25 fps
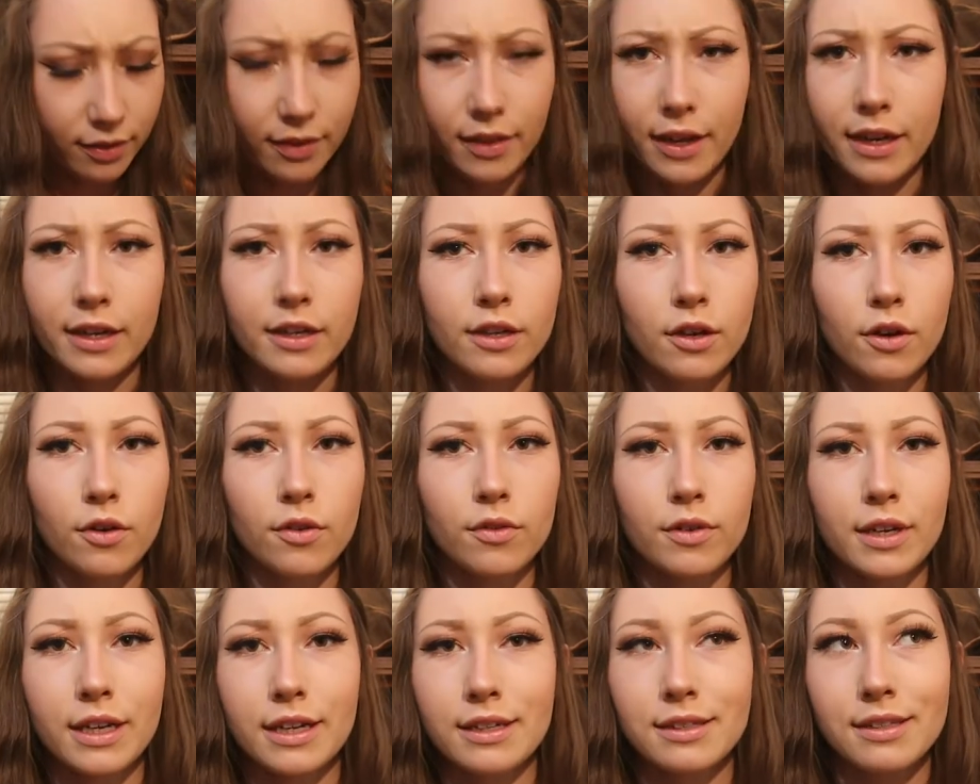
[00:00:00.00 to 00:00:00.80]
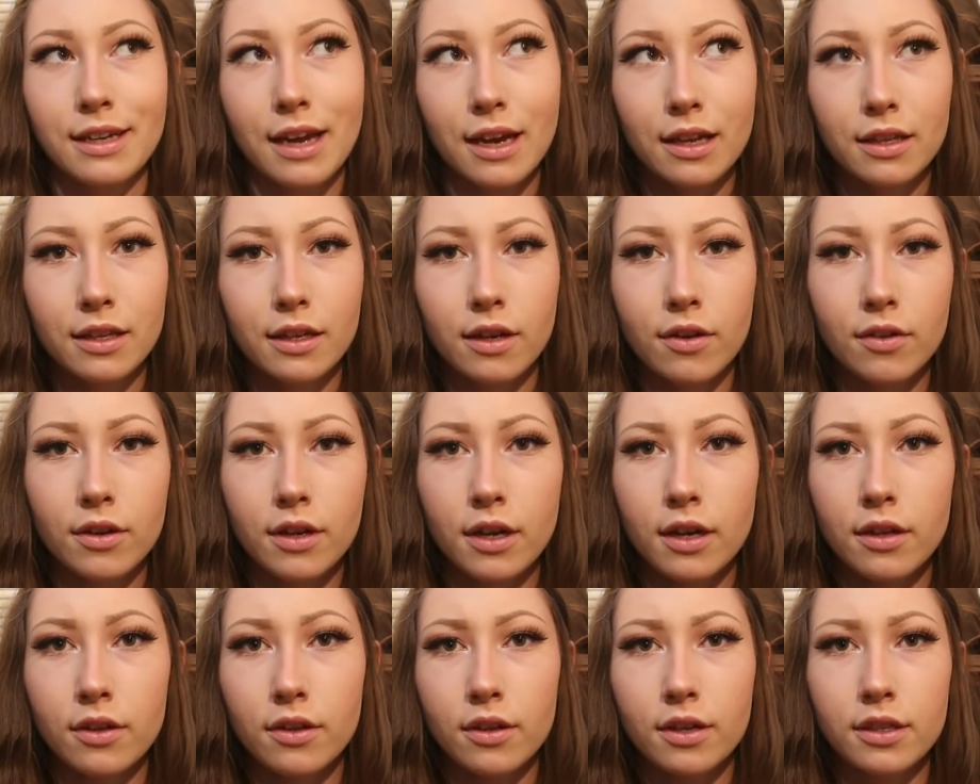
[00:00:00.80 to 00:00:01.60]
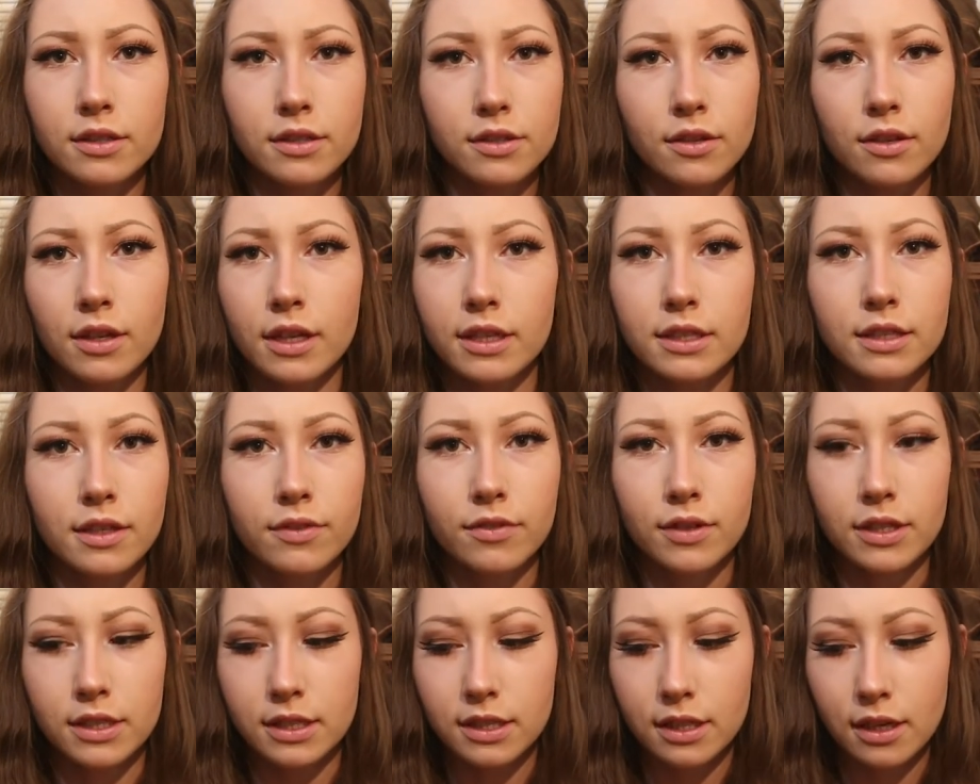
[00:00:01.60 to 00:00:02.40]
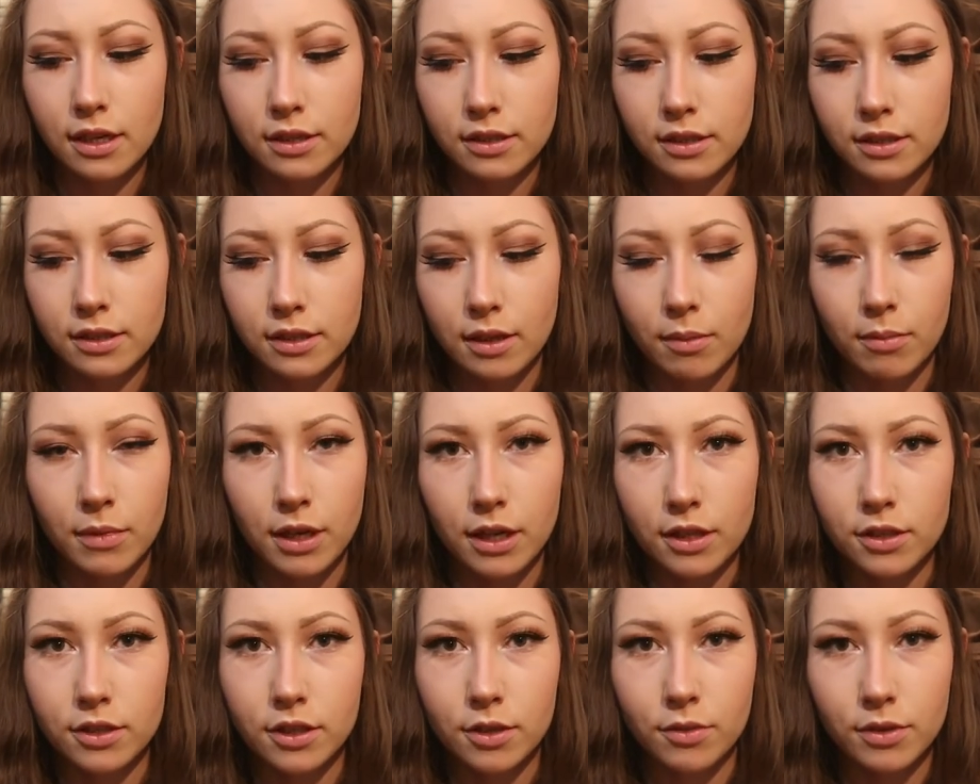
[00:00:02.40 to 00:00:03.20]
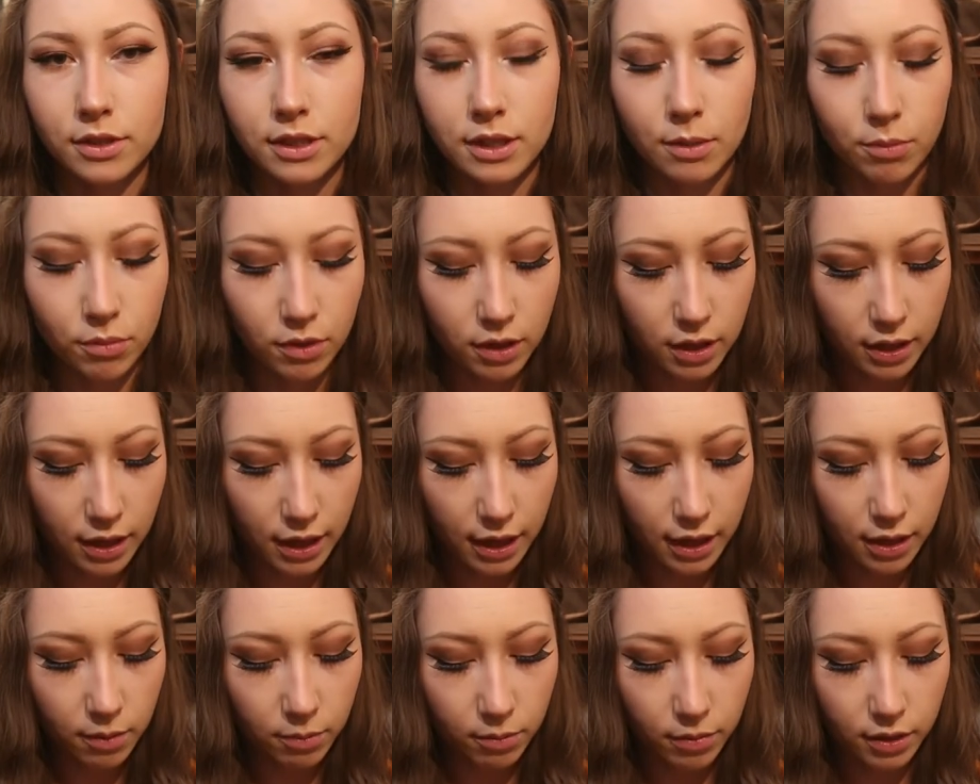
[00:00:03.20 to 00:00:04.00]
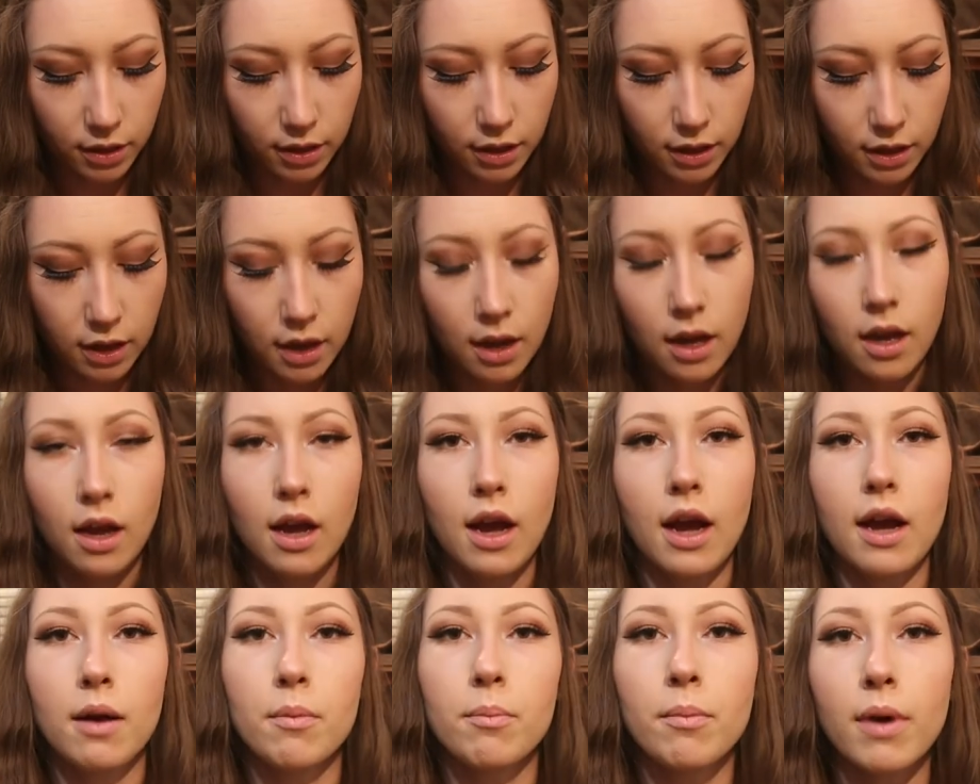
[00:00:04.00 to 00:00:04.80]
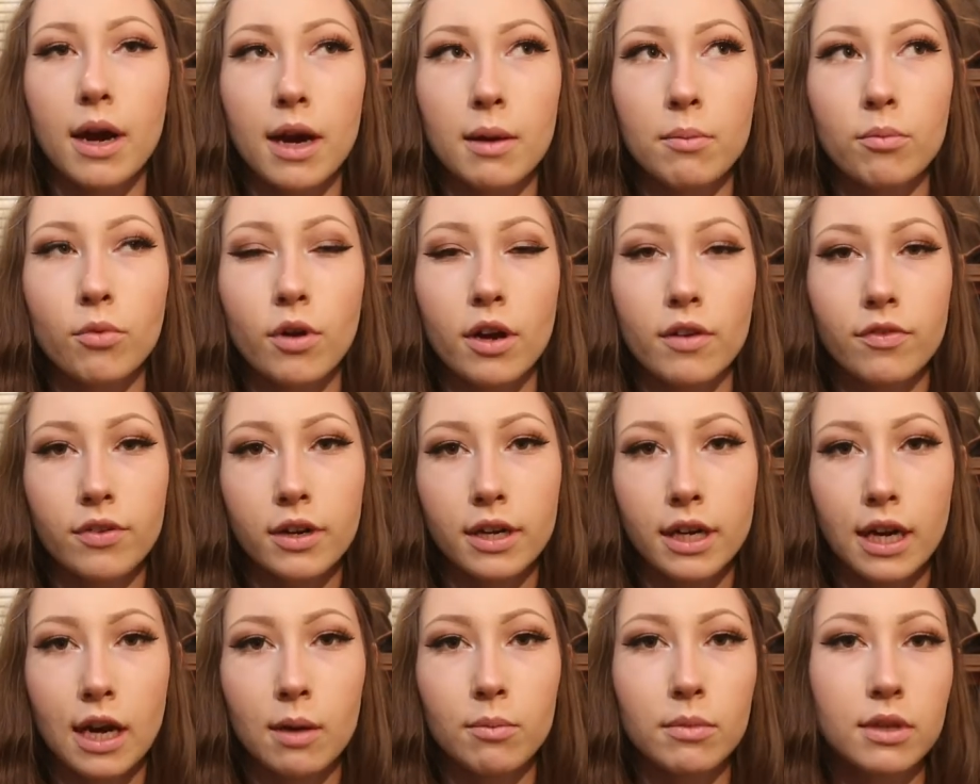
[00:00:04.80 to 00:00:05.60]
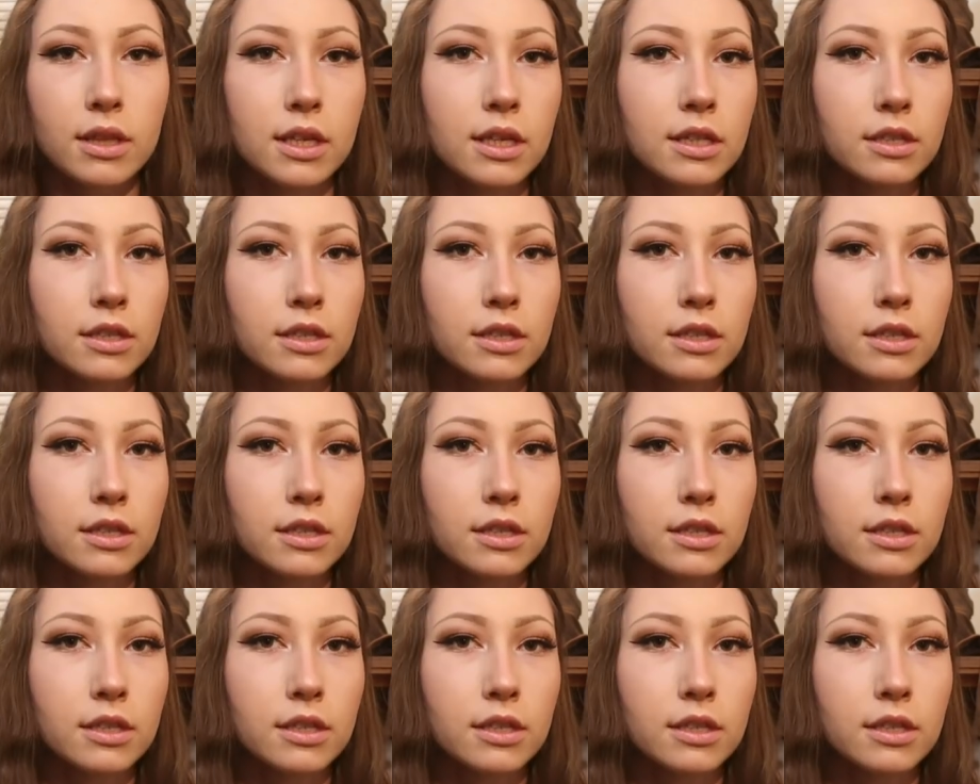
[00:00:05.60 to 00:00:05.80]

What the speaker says: they don't exactly go together because they're like different sizes. I'm not sure what's up with that, but my boyfriend got me